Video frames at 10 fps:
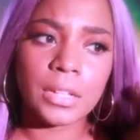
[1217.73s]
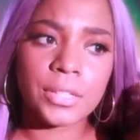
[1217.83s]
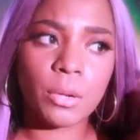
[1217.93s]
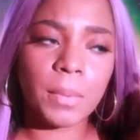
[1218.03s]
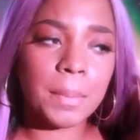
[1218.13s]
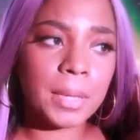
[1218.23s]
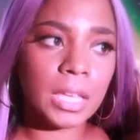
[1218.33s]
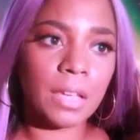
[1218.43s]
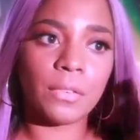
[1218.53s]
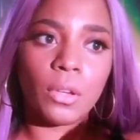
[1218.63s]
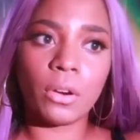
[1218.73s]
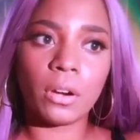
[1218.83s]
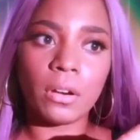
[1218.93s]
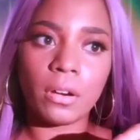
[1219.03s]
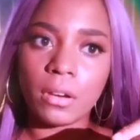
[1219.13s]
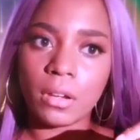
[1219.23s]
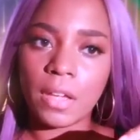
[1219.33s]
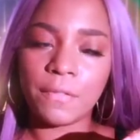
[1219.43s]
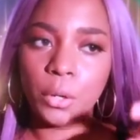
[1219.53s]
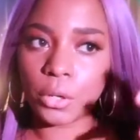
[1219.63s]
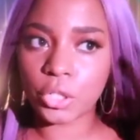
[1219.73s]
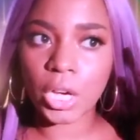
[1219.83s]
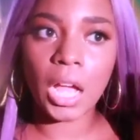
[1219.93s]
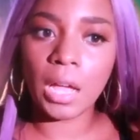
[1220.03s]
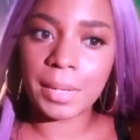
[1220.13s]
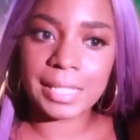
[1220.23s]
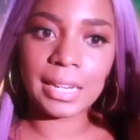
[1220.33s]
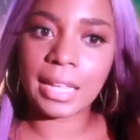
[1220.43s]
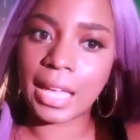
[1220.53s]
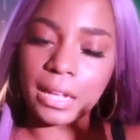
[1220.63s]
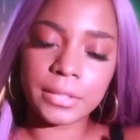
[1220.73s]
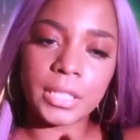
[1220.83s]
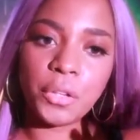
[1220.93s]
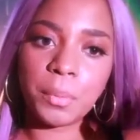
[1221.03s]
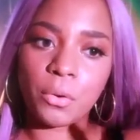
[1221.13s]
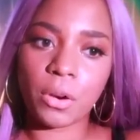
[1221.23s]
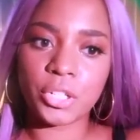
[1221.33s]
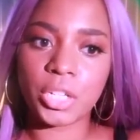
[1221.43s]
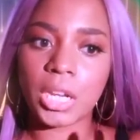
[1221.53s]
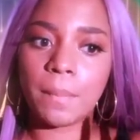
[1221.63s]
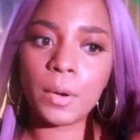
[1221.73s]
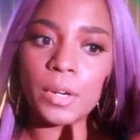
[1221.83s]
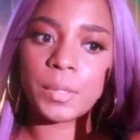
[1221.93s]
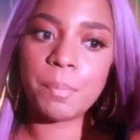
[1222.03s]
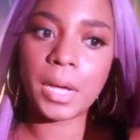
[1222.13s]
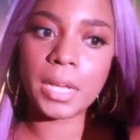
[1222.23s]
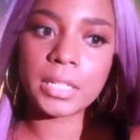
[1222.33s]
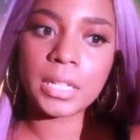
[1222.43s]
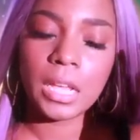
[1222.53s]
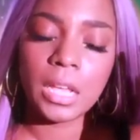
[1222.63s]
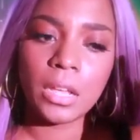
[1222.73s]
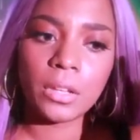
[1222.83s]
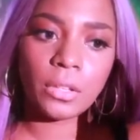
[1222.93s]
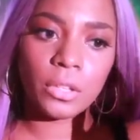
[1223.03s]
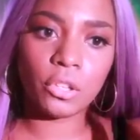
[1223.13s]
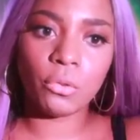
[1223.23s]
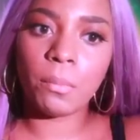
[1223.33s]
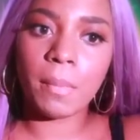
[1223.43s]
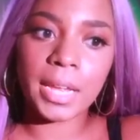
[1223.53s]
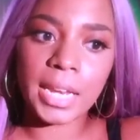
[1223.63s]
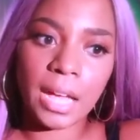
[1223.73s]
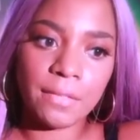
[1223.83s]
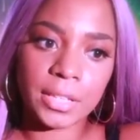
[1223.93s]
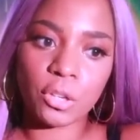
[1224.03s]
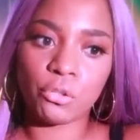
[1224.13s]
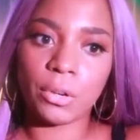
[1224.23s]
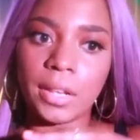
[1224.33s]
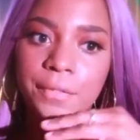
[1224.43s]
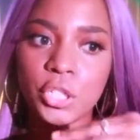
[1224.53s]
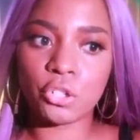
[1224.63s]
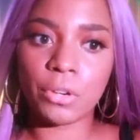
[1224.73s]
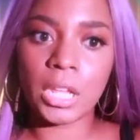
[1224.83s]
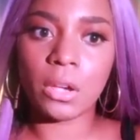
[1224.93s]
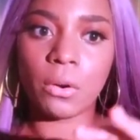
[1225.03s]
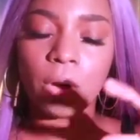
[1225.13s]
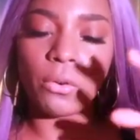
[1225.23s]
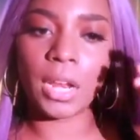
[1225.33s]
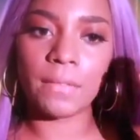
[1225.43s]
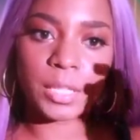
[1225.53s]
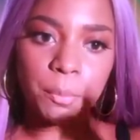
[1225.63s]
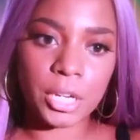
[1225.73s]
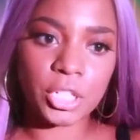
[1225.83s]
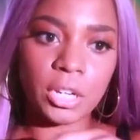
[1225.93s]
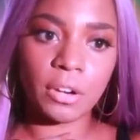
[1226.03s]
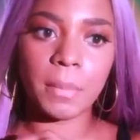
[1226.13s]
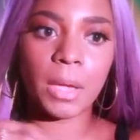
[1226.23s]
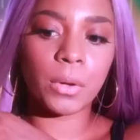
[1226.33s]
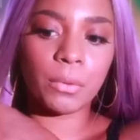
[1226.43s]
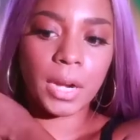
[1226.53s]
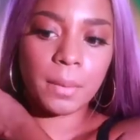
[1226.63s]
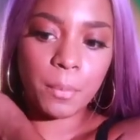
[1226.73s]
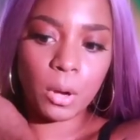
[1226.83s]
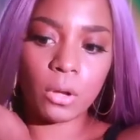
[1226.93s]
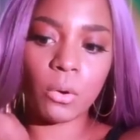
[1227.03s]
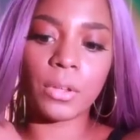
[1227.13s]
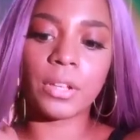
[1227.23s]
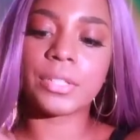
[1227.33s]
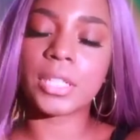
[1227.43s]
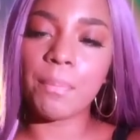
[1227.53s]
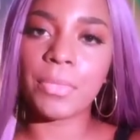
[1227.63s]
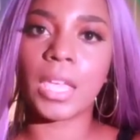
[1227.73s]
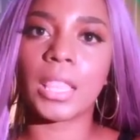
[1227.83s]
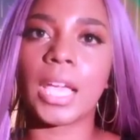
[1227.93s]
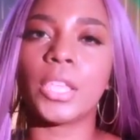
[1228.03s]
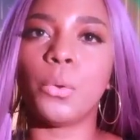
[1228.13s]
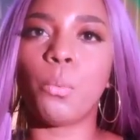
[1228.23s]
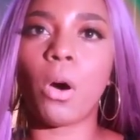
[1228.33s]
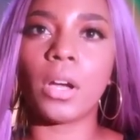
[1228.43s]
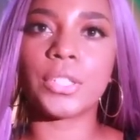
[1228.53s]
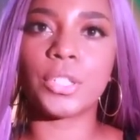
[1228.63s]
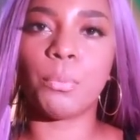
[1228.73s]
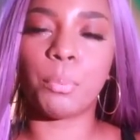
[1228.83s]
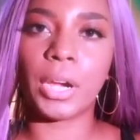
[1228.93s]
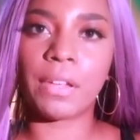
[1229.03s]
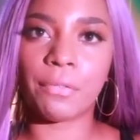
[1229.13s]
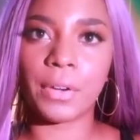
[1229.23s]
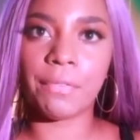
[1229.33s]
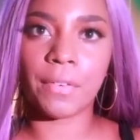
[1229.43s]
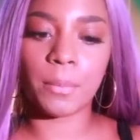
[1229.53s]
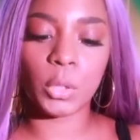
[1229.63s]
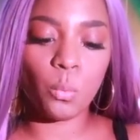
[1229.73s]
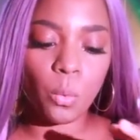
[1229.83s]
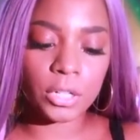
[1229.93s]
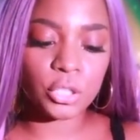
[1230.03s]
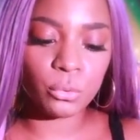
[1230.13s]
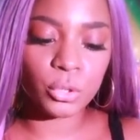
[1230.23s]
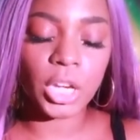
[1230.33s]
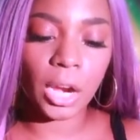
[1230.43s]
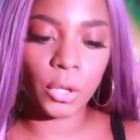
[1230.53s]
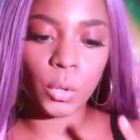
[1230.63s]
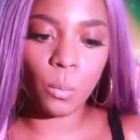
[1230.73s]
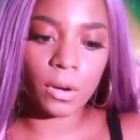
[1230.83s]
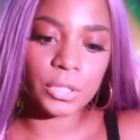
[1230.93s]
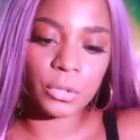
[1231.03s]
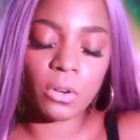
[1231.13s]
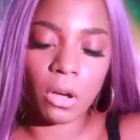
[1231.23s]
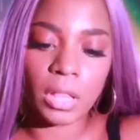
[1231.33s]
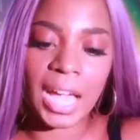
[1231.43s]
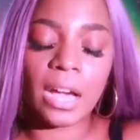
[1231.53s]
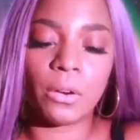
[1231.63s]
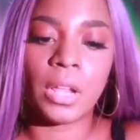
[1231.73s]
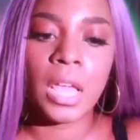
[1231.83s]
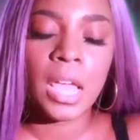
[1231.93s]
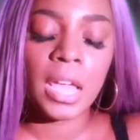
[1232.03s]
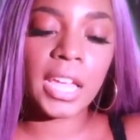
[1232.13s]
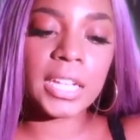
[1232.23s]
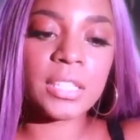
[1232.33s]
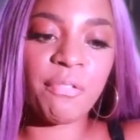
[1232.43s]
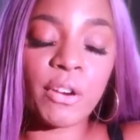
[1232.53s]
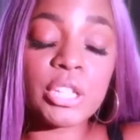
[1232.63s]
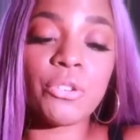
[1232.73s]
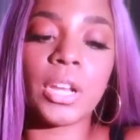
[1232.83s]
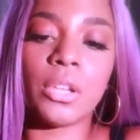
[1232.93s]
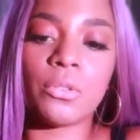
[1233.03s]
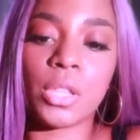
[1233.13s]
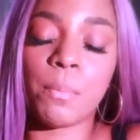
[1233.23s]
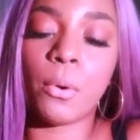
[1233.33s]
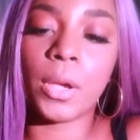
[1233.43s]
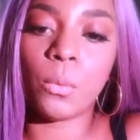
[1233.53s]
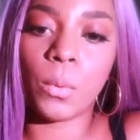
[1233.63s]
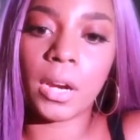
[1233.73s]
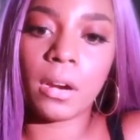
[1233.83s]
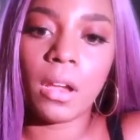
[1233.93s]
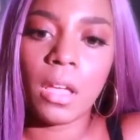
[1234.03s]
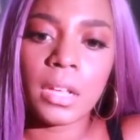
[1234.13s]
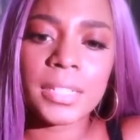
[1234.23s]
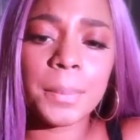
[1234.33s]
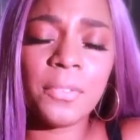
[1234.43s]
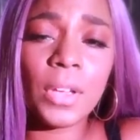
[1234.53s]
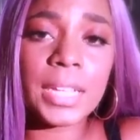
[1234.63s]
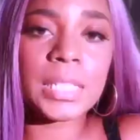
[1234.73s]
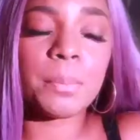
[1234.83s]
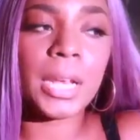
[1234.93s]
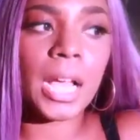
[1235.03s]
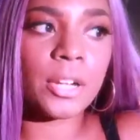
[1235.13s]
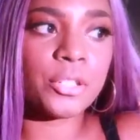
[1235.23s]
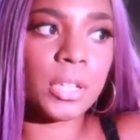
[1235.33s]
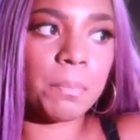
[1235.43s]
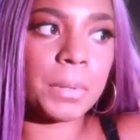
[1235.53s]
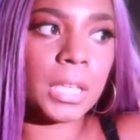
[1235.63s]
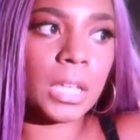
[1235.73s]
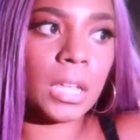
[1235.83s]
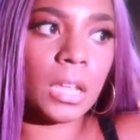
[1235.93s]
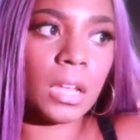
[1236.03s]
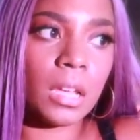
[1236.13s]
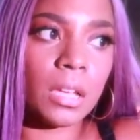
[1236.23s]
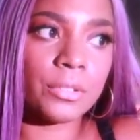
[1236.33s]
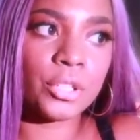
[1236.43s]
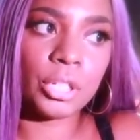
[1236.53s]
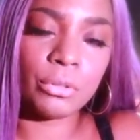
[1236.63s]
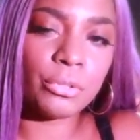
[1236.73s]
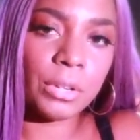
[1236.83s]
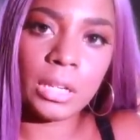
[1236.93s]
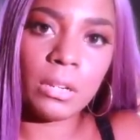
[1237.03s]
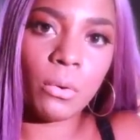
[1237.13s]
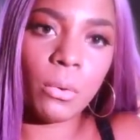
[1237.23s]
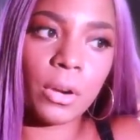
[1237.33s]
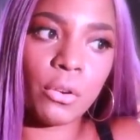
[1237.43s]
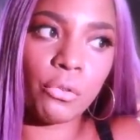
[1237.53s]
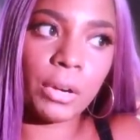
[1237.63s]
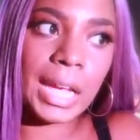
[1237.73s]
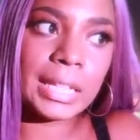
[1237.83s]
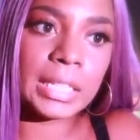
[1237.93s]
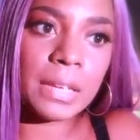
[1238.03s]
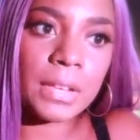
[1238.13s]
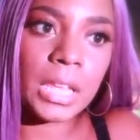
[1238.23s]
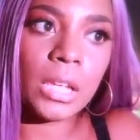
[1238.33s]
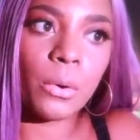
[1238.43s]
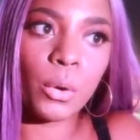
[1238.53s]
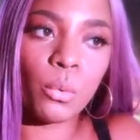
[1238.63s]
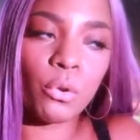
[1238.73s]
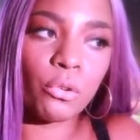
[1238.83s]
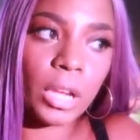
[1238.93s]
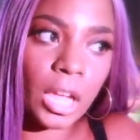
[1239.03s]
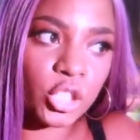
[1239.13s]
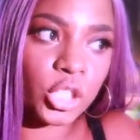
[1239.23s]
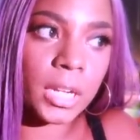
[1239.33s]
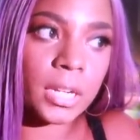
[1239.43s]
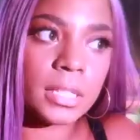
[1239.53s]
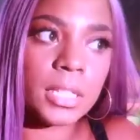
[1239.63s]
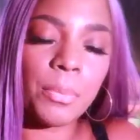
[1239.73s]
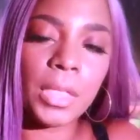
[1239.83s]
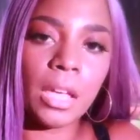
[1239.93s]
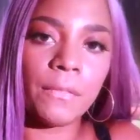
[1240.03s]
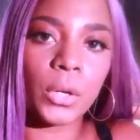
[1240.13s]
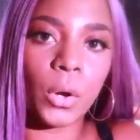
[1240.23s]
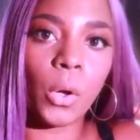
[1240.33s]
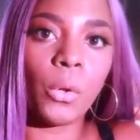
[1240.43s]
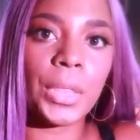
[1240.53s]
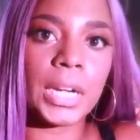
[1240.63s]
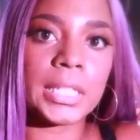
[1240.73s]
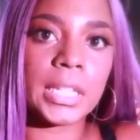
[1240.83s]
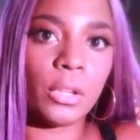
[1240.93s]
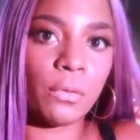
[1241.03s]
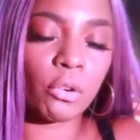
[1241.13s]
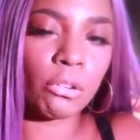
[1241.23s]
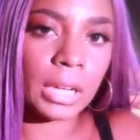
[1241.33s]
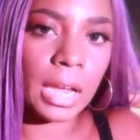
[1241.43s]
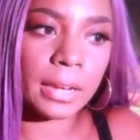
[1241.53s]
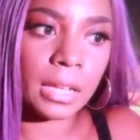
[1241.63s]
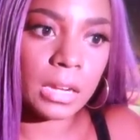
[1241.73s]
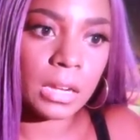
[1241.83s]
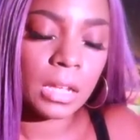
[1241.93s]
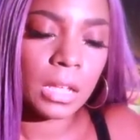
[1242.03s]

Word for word: So maybe if your if your job is an accountant, you've been crunching numbers, but you might have like a creative streak or creative expression or you might want to write a book or there's something that you want to break free from, you want to share, you want to call out. It's frustrating you to the point where some of you guys might actually be children or a creativity or creation, something of your own that is that you've created.